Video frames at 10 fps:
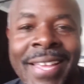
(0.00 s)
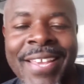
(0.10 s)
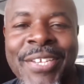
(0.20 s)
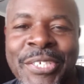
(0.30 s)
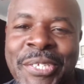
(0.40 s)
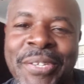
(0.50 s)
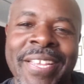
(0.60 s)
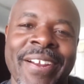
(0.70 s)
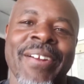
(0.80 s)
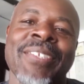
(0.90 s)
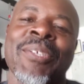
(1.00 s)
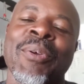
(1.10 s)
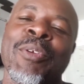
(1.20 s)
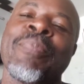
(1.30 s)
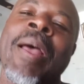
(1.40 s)
Hey, you're still here,
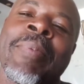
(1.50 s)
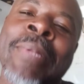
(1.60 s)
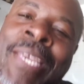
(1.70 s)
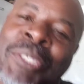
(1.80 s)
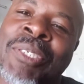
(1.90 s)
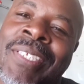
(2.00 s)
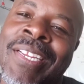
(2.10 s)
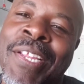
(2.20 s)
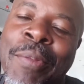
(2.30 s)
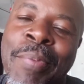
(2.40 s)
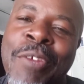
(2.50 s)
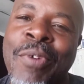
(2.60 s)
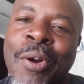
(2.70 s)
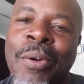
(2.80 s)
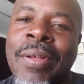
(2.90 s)
so you're probably interested in the
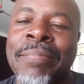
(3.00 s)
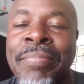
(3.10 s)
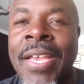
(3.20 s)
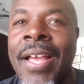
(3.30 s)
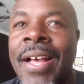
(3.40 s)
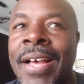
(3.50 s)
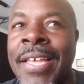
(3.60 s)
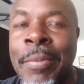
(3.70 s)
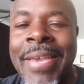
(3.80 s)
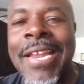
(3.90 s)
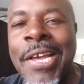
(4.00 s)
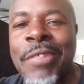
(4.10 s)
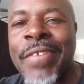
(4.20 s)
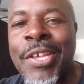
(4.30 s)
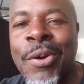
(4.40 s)
B-roll. In the beginning
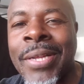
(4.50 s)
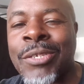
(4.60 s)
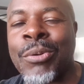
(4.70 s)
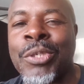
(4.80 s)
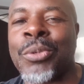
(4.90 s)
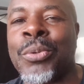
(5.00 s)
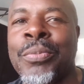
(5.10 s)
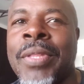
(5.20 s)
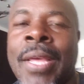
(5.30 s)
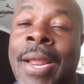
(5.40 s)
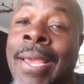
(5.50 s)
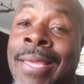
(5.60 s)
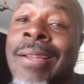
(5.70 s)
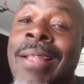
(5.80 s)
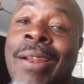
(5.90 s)
of the video, I told you that I
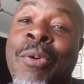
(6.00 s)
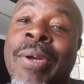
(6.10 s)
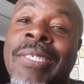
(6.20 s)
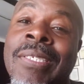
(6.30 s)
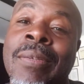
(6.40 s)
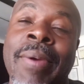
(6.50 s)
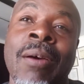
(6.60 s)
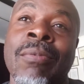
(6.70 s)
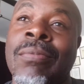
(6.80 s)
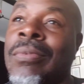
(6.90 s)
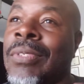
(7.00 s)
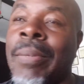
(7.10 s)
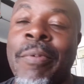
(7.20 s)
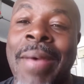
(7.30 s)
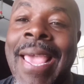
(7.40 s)
get a lot of questions about
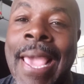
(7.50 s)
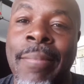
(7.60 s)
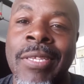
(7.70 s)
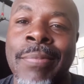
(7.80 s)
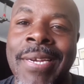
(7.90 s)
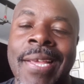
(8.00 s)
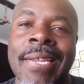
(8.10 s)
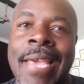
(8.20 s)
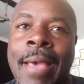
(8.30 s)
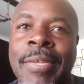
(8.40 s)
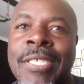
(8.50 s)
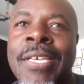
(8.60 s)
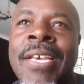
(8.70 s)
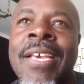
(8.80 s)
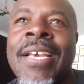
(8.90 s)
some of my habits, my daily habits.
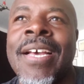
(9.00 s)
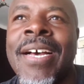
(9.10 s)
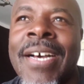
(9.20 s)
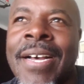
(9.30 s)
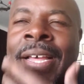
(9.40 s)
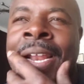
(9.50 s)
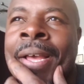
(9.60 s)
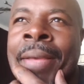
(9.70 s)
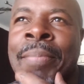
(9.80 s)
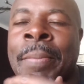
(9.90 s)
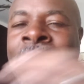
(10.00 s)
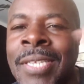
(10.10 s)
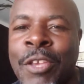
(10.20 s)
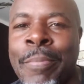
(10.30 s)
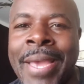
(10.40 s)
And I'm going
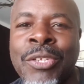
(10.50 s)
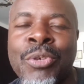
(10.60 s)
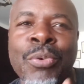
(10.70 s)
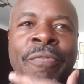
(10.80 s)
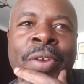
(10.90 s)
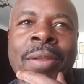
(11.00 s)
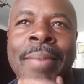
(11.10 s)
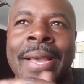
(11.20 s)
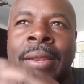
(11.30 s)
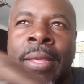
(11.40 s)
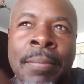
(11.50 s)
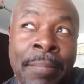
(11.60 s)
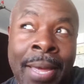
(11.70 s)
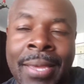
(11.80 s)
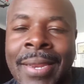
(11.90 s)
to take you back to a friend of mine
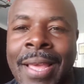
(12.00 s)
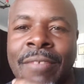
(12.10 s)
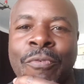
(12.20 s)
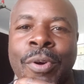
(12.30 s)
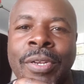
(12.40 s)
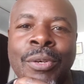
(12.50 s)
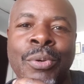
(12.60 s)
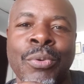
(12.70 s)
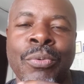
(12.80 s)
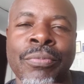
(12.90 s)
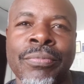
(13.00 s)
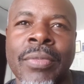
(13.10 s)
back in California who...